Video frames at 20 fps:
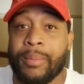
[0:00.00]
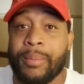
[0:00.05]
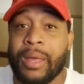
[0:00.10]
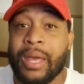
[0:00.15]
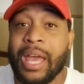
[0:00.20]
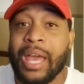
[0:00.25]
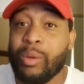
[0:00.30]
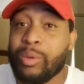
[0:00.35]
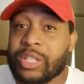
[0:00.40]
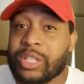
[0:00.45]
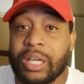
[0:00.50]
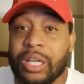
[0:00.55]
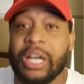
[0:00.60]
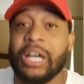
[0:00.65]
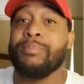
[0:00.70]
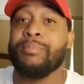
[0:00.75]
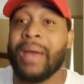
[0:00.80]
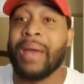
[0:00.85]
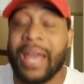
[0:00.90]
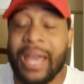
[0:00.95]
he was a
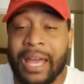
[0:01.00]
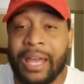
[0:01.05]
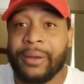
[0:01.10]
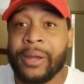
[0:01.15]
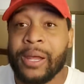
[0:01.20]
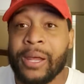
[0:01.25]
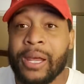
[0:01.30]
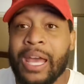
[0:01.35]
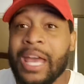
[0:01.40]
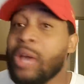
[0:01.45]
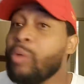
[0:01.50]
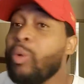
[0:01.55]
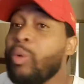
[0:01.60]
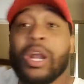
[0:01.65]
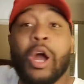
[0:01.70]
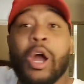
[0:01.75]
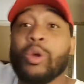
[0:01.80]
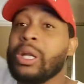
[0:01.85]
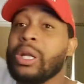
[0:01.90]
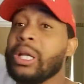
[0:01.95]
good man, he
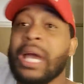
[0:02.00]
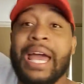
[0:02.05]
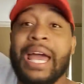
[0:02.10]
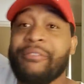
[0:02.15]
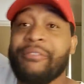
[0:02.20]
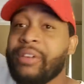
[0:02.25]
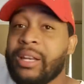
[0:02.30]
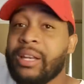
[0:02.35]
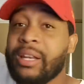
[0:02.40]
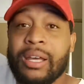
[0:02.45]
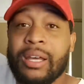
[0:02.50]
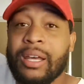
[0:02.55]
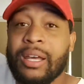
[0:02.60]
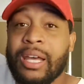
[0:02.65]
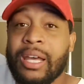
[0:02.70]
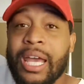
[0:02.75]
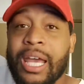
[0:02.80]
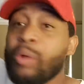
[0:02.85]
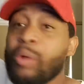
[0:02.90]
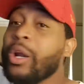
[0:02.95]
went on to heaven.
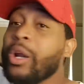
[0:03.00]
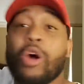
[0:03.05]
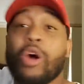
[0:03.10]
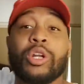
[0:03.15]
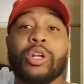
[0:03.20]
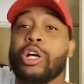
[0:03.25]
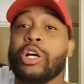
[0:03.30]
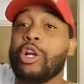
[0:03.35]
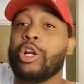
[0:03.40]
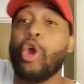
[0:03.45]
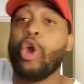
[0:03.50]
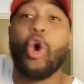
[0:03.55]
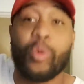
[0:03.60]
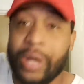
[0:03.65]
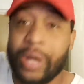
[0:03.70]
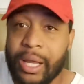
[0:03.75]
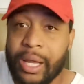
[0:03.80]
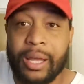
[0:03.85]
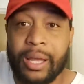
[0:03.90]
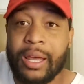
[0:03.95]
He went on to
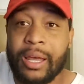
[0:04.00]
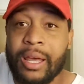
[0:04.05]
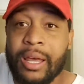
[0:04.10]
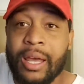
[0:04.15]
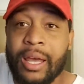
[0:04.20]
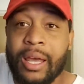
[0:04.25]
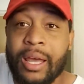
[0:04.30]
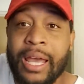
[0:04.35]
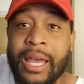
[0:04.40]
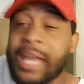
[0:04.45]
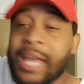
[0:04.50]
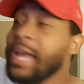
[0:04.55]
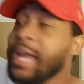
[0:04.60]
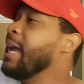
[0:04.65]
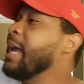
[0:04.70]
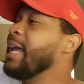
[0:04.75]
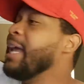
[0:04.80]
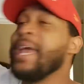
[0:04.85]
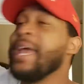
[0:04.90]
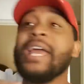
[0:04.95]
glory.
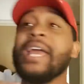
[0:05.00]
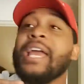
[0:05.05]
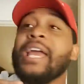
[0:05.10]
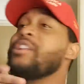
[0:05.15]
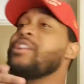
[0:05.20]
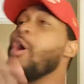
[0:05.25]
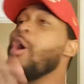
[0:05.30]
He no